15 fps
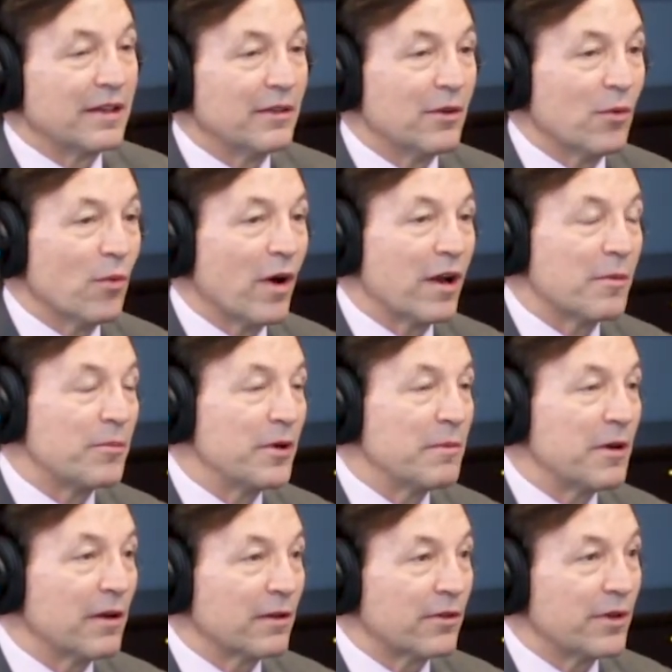either want a
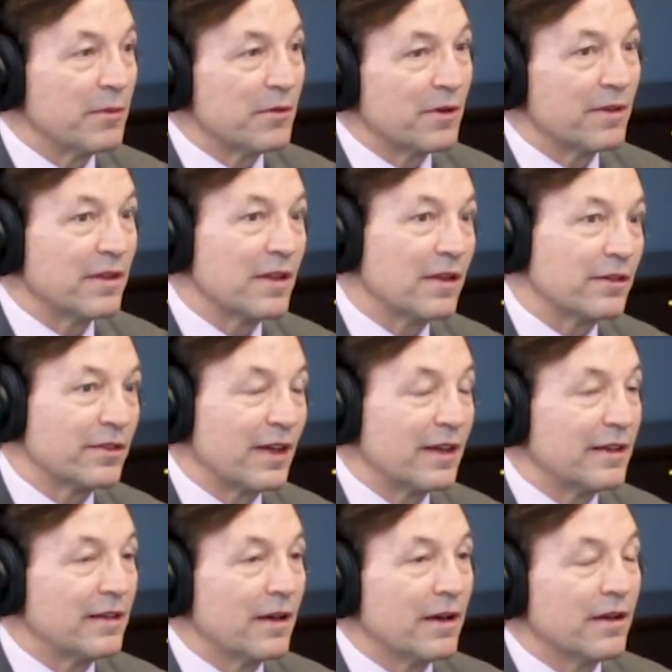premarital agreement or the other
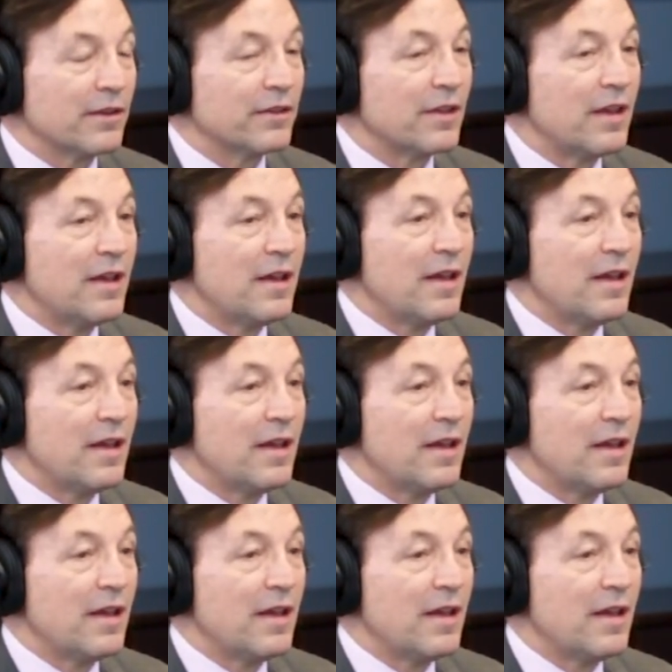side does,